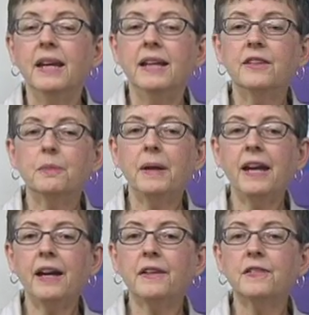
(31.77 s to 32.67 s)
In the
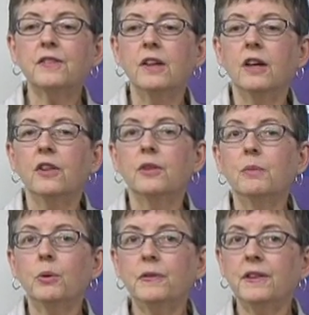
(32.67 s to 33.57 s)
past, the
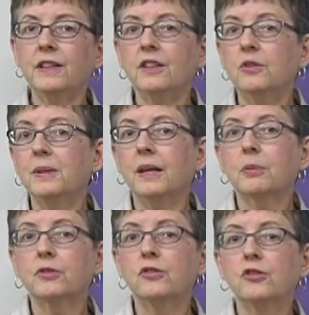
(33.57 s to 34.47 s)
most they needed to be
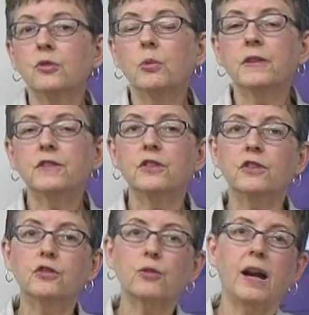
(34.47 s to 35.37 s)
able to do was to
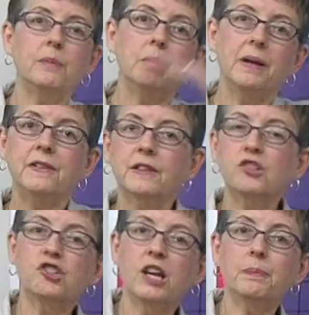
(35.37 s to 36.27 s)
describe the basic
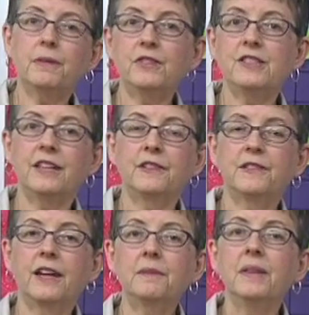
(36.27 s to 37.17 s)
shape of a data
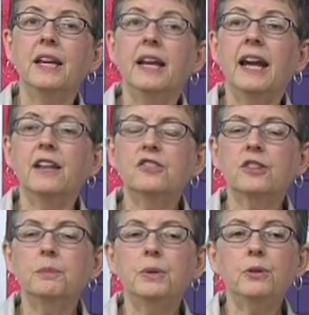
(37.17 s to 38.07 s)
set and to
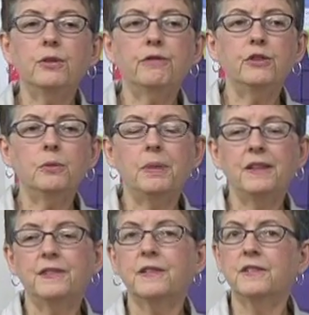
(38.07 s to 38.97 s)
compute a few
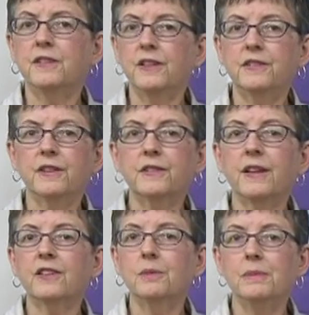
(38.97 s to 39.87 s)
basic statistics
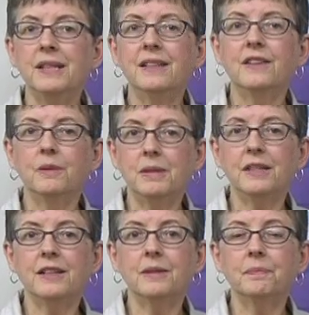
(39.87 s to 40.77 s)
like the mean and the
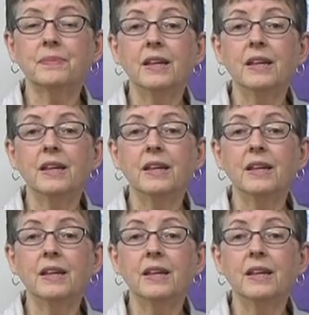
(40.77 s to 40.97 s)
median.